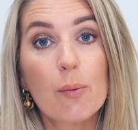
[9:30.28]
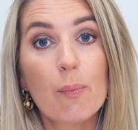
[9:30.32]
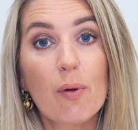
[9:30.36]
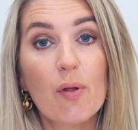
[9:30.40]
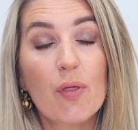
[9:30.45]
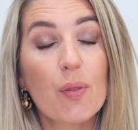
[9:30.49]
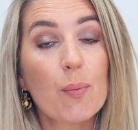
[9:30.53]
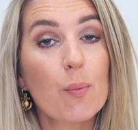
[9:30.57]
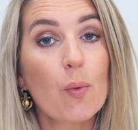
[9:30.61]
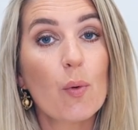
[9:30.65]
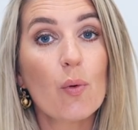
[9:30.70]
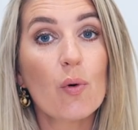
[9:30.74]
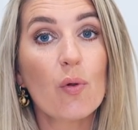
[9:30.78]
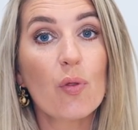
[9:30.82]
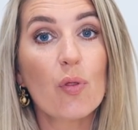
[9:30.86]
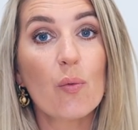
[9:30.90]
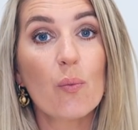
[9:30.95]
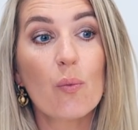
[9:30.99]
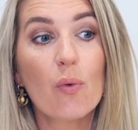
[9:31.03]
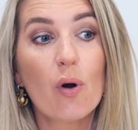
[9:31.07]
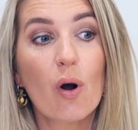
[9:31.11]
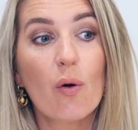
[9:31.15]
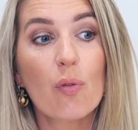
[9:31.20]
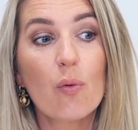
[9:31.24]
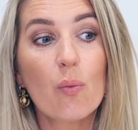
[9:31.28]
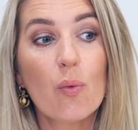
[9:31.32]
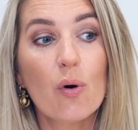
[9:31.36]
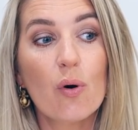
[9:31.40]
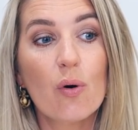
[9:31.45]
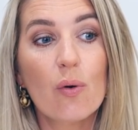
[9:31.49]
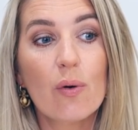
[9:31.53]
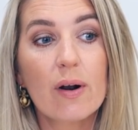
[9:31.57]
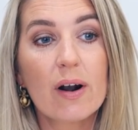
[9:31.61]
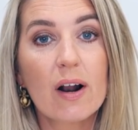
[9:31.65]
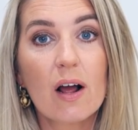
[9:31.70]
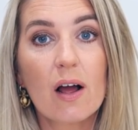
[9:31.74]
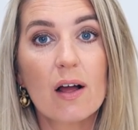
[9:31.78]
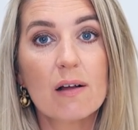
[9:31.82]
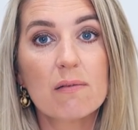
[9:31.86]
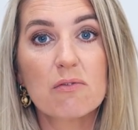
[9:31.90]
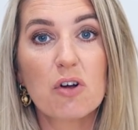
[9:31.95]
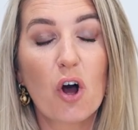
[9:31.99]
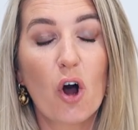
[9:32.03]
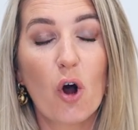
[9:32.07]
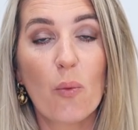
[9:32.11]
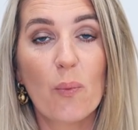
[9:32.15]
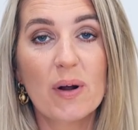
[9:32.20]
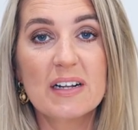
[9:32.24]
going to put them all on the wall, and I
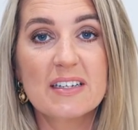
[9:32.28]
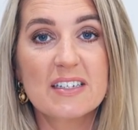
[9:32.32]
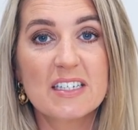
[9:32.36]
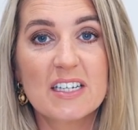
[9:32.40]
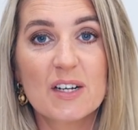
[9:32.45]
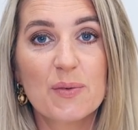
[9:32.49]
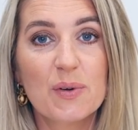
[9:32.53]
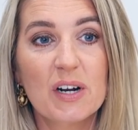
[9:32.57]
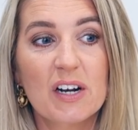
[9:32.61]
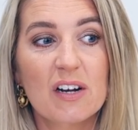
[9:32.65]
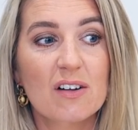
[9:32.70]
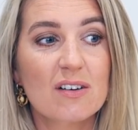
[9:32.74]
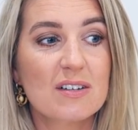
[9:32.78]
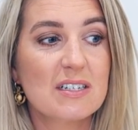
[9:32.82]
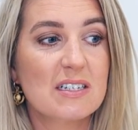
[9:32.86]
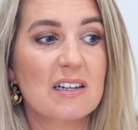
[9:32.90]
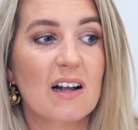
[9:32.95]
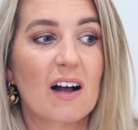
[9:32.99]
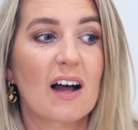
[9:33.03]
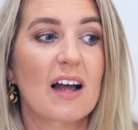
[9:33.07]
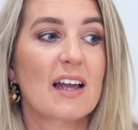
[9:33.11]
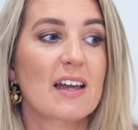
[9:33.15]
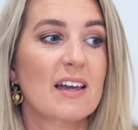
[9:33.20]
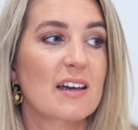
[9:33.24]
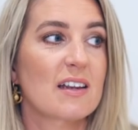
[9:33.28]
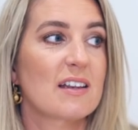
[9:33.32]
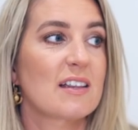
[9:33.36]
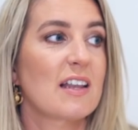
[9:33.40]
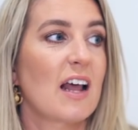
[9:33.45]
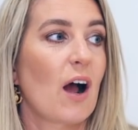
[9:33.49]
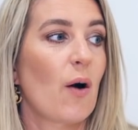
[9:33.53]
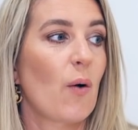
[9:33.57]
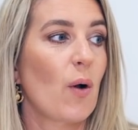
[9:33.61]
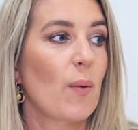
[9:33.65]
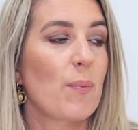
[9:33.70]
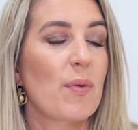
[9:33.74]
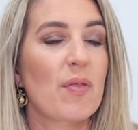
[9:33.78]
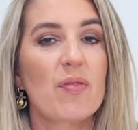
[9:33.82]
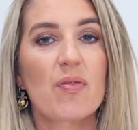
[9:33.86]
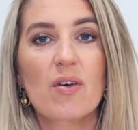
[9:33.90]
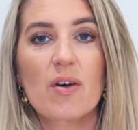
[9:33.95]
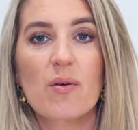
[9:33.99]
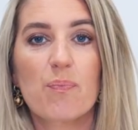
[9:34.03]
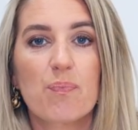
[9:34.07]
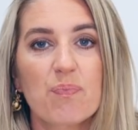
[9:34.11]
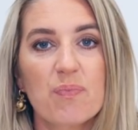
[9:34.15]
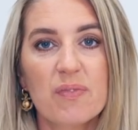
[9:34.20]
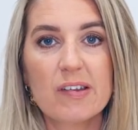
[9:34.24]
can't wait to see what it looks like. And now I'm in
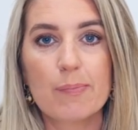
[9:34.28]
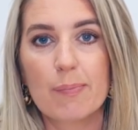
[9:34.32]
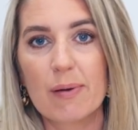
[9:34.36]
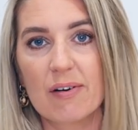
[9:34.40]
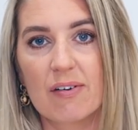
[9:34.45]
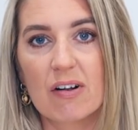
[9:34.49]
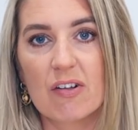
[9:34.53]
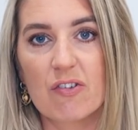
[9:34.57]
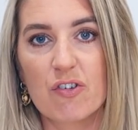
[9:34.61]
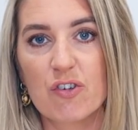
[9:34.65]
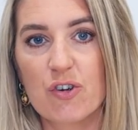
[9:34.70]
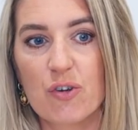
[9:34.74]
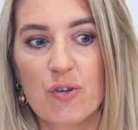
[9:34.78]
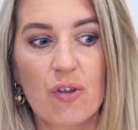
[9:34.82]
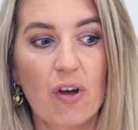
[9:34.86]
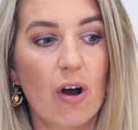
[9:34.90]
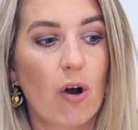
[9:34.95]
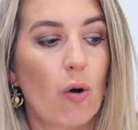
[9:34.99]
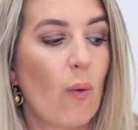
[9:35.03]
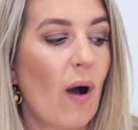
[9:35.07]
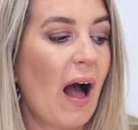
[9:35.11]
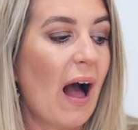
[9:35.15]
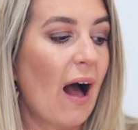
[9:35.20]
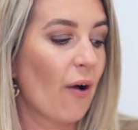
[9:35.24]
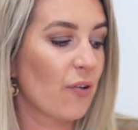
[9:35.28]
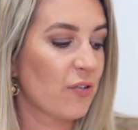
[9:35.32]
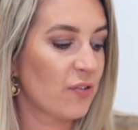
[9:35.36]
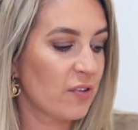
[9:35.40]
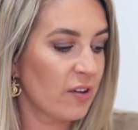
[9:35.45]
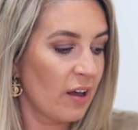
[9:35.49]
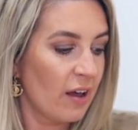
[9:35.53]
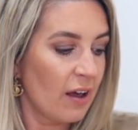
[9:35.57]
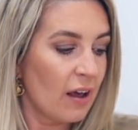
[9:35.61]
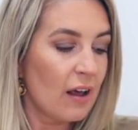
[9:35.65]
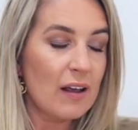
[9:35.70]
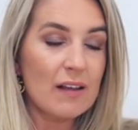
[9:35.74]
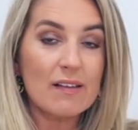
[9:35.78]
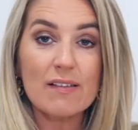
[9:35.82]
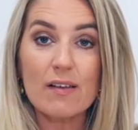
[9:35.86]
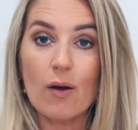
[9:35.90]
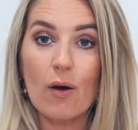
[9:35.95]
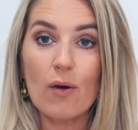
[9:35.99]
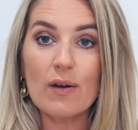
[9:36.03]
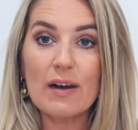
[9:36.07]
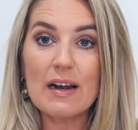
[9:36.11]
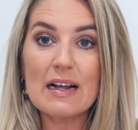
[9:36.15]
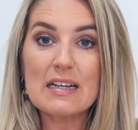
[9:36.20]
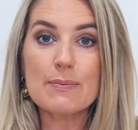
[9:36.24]
the spirit to do the whole house. So
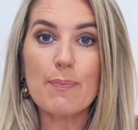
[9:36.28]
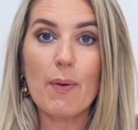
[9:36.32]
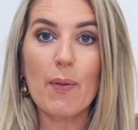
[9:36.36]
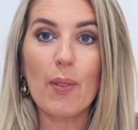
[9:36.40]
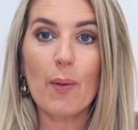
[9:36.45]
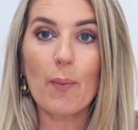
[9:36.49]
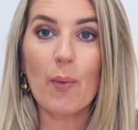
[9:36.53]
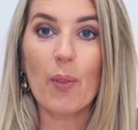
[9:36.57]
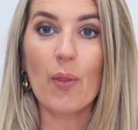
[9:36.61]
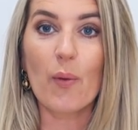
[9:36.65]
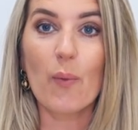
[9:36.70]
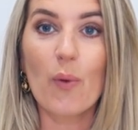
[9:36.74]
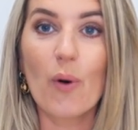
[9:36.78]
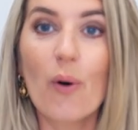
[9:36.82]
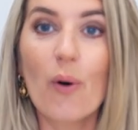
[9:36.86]
let's put them on the